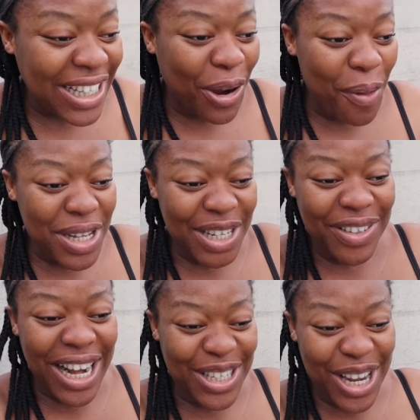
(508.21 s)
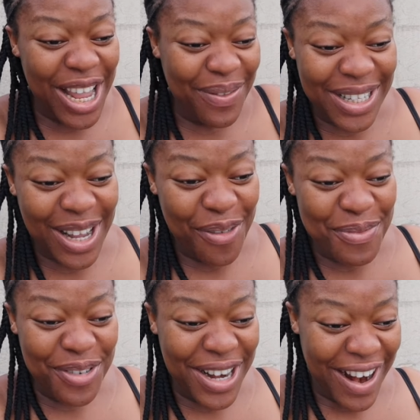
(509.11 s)
Sikob is even enjoying
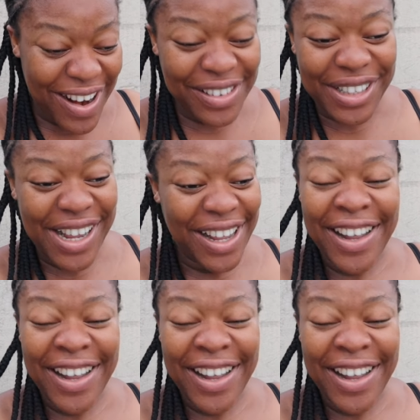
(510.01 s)
himself, moving around.